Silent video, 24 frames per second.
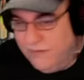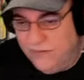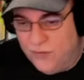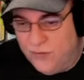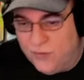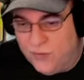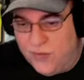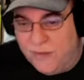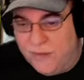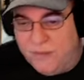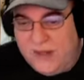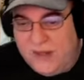
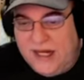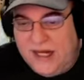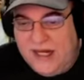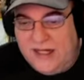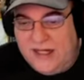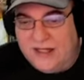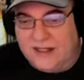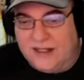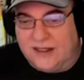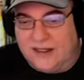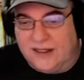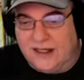
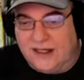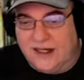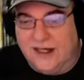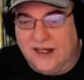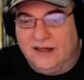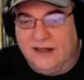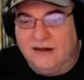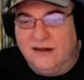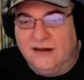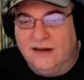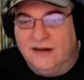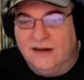repeatedly
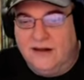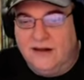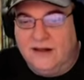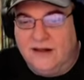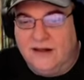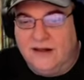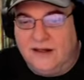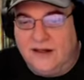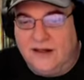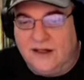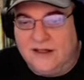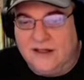
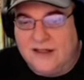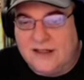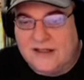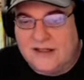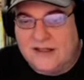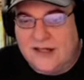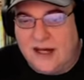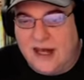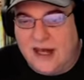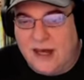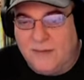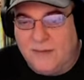and it
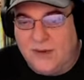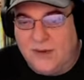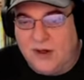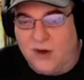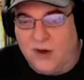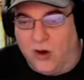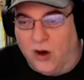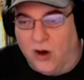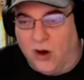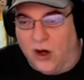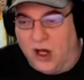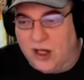doesn't happen
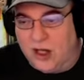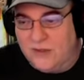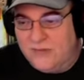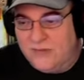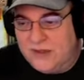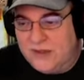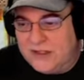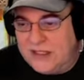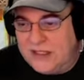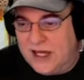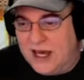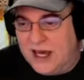all of
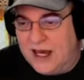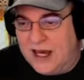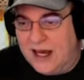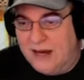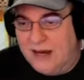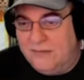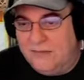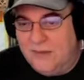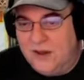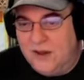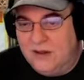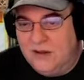the
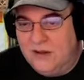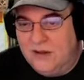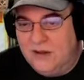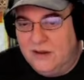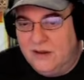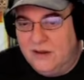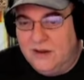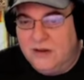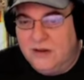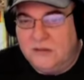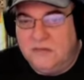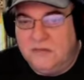time,
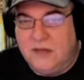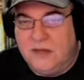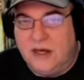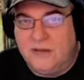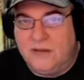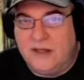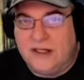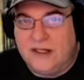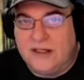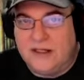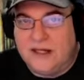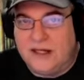maybe
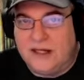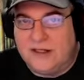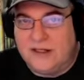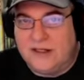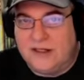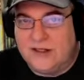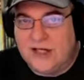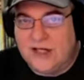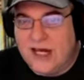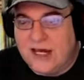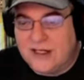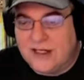you take the
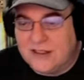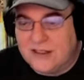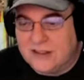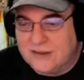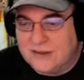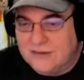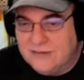chance.